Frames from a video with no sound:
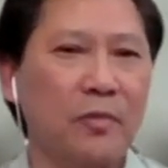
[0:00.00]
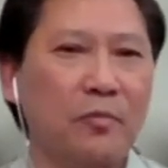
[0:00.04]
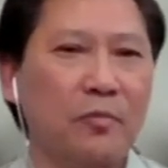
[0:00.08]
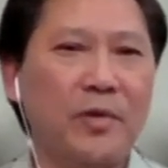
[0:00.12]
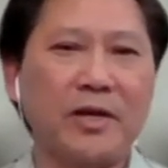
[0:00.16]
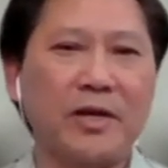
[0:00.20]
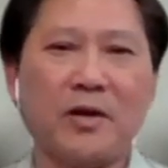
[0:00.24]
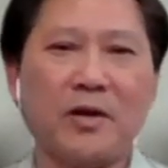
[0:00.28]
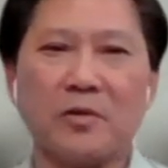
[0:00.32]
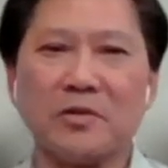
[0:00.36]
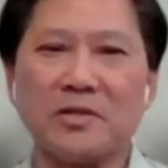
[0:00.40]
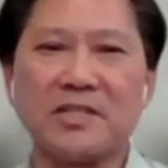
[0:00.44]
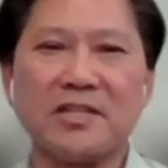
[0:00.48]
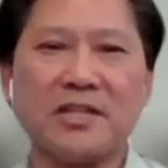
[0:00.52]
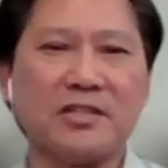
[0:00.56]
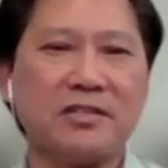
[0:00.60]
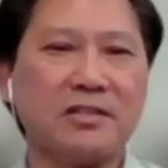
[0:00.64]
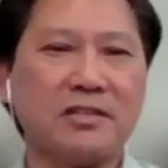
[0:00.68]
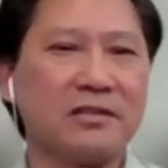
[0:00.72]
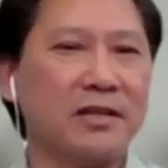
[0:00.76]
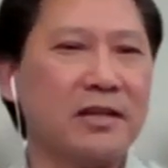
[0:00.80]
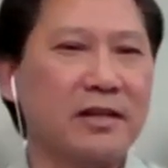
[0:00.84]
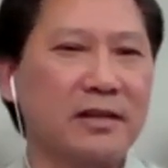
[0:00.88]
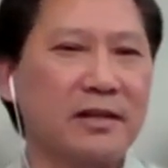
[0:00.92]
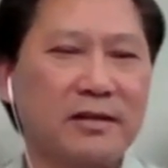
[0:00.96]
We don't
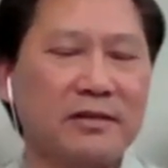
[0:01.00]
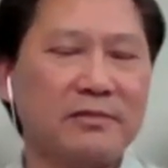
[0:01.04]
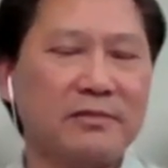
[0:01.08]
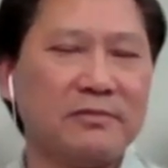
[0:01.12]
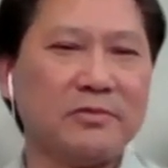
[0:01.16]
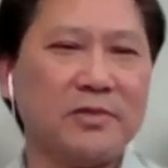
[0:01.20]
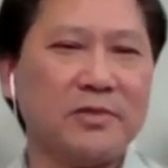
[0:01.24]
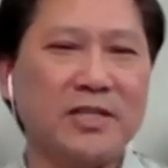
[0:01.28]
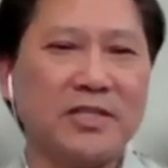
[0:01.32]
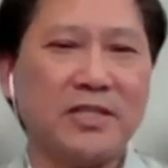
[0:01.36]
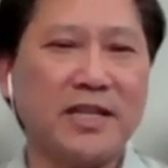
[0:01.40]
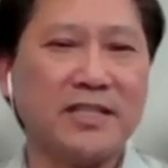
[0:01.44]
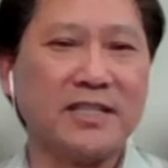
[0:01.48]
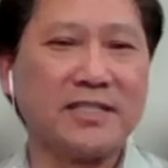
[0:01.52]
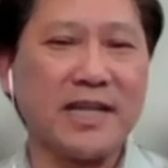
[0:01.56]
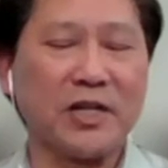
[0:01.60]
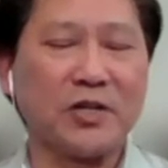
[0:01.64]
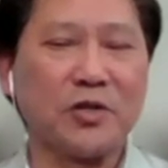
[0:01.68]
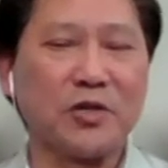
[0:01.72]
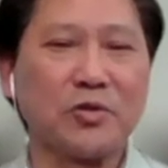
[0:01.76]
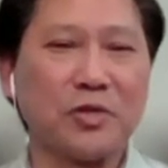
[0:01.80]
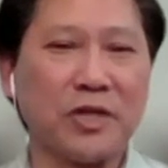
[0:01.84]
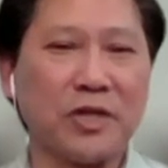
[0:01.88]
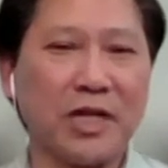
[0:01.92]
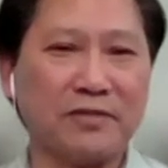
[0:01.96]
just decide
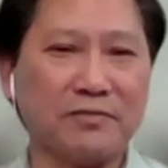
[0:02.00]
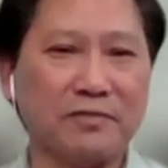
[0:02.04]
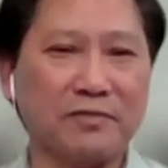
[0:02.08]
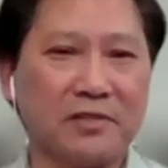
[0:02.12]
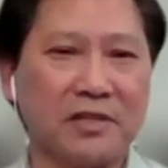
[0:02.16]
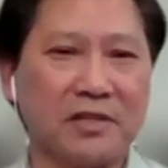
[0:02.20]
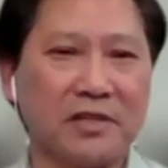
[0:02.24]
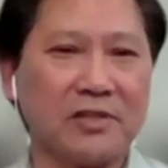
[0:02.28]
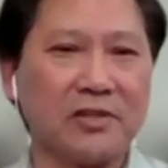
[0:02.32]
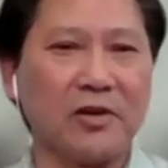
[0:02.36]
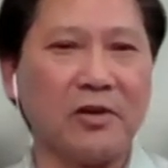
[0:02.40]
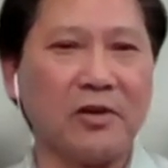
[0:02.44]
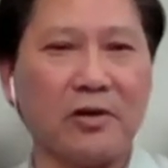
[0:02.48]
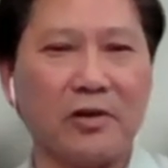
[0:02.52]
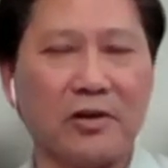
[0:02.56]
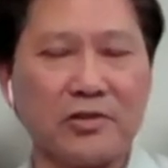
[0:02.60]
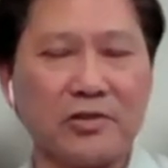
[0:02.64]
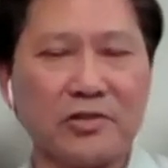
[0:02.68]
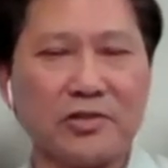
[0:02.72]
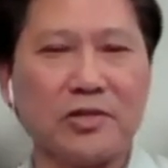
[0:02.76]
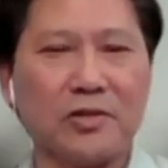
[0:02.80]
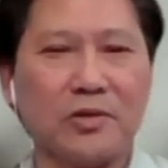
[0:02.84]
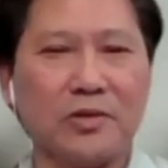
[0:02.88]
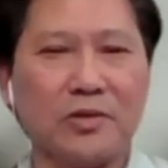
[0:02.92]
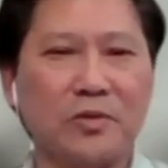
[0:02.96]
to transfer a
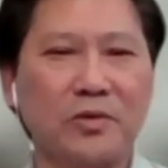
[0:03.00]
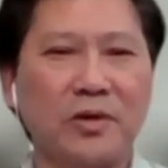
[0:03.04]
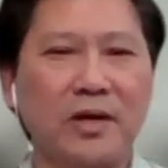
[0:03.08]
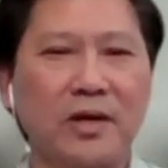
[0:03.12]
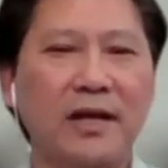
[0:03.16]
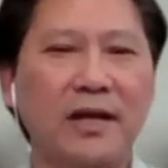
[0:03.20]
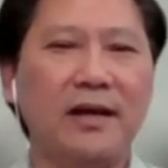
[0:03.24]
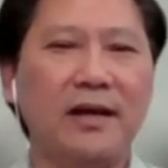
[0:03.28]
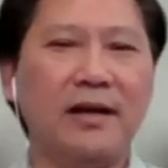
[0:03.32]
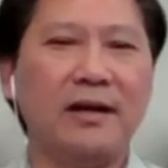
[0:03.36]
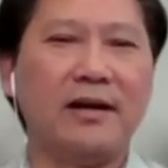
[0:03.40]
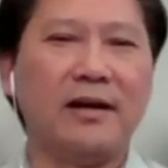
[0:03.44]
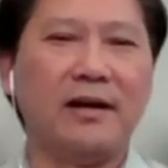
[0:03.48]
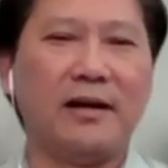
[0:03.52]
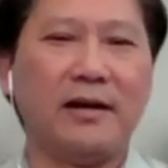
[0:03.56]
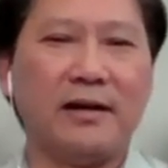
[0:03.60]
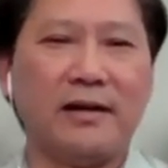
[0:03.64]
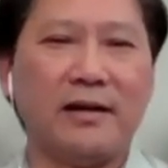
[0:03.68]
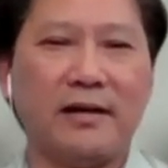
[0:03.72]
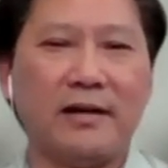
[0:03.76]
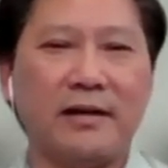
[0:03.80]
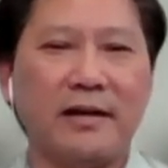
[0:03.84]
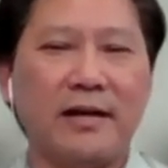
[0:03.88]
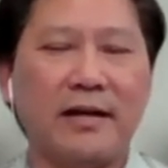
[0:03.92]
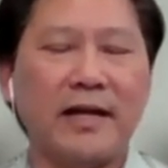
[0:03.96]
call to
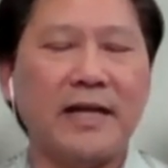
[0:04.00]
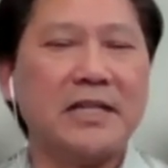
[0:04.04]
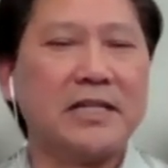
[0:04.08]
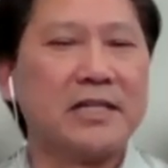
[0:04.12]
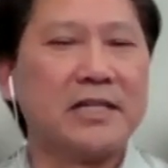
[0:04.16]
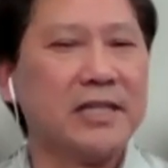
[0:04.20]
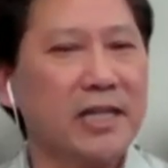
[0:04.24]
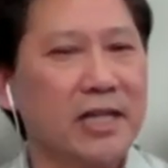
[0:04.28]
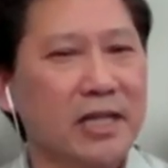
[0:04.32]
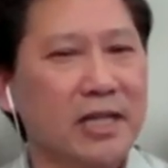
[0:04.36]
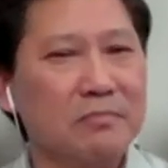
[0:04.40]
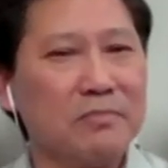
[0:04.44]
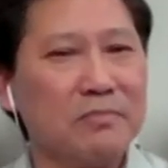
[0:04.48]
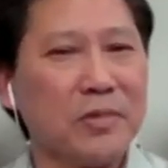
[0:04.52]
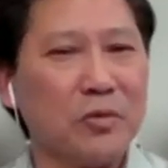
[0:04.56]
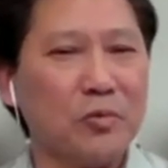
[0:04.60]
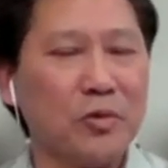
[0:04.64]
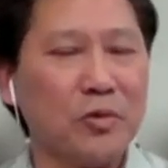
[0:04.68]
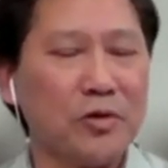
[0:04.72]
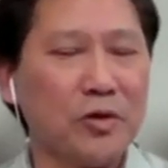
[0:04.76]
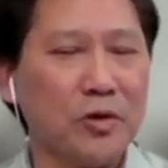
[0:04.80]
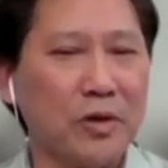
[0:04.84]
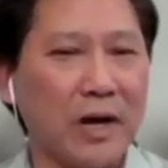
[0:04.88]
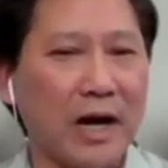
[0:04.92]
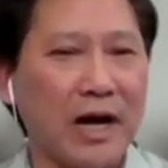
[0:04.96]
a team that
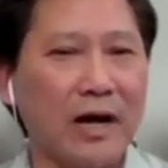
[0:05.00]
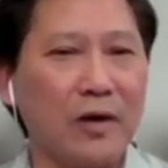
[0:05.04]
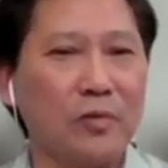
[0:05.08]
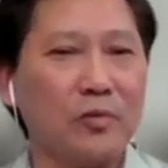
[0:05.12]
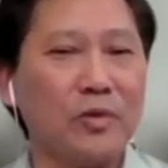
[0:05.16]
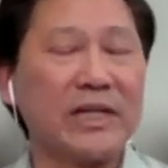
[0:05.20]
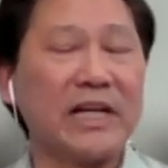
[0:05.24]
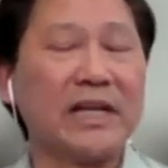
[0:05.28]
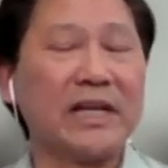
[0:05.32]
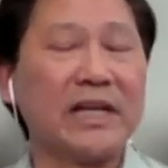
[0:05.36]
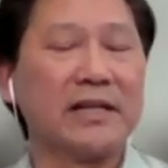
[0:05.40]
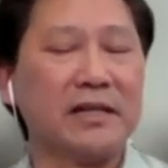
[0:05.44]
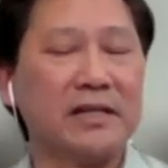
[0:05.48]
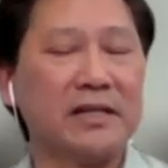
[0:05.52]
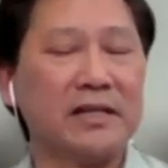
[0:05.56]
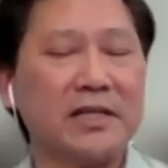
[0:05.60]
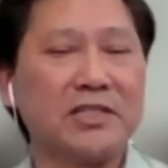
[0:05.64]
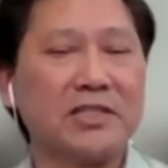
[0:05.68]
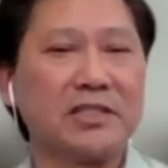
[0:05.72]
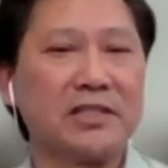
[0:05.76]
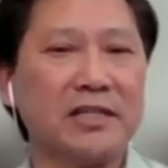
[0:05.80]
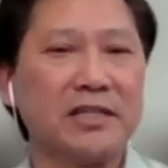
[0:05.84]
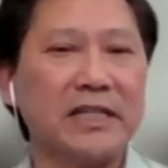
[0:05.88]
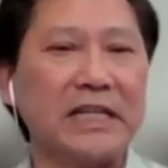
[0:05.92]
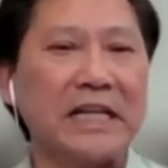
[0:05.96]
will go out with a
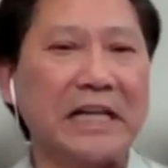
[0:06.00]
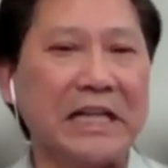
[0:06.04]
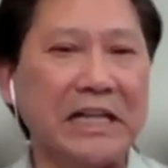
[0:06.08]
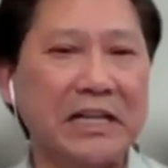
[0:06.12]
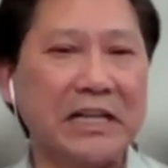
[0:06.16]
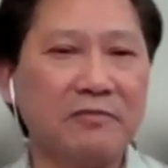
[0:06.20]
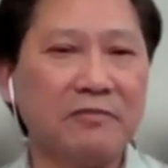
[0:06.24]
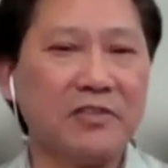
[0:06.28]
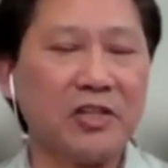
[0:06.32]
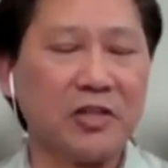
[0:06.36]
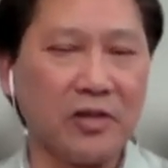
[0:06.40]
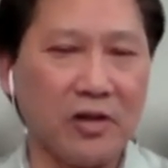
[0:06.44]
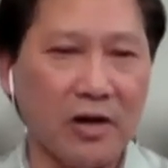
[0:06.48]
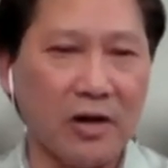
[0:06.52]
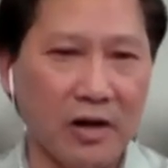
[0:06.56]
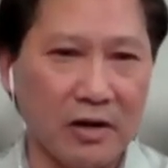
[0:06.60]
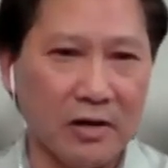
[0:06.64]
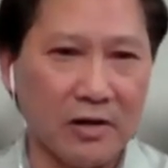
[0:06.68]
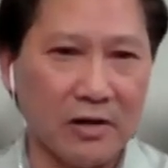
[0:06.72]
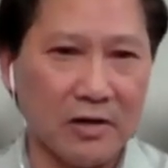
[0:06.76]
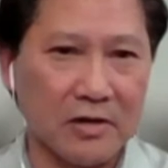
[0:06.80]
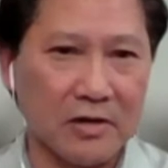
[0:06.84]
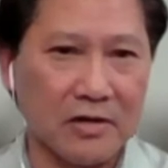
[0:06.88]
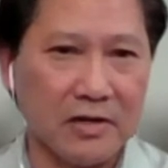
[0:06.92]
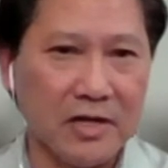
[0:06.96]
clinician if the
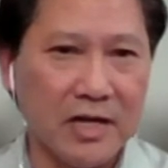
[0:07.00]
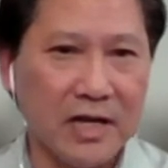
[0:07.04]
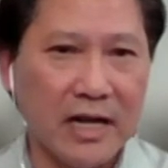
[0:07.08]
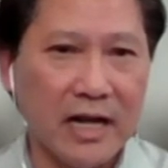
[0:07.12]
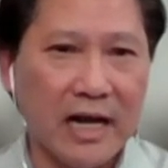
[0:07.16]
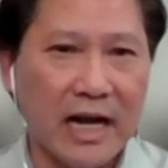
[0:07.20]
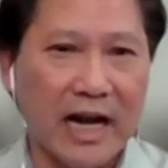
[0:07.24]
caller,